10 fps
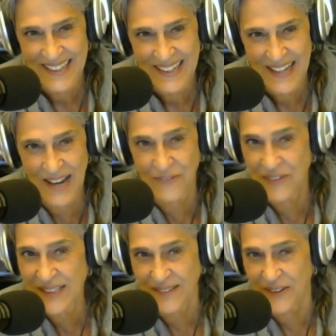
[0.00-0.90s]
I
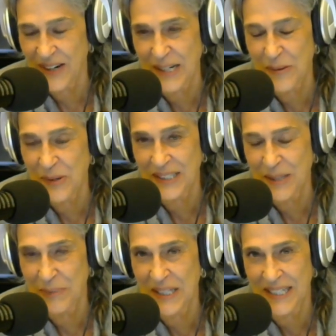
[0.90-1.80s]
feel for anyone
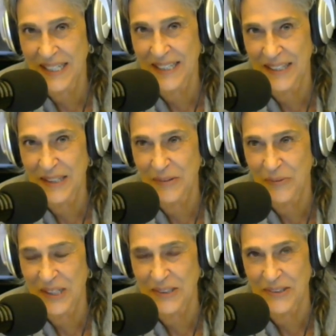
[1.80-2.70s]
competing in
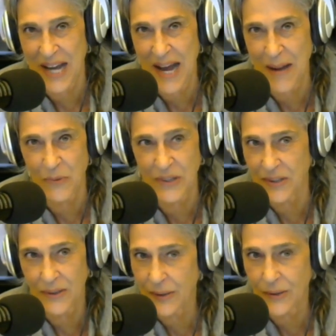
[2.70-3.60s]
real time with
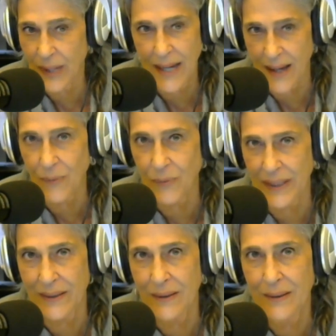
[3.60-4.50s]
her. You cannot
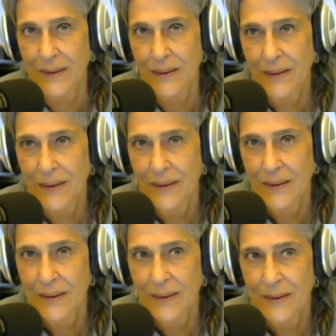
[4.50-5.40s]
win.
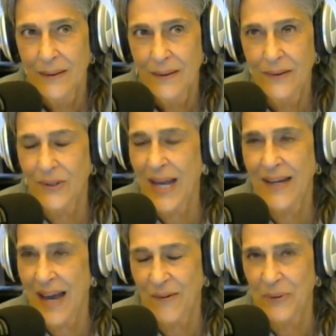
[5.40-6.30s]
You
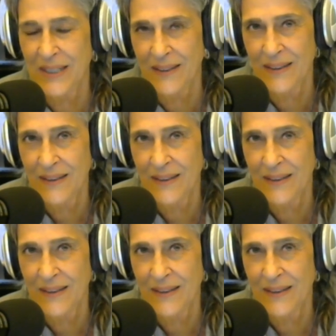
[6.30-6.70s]
cannot win.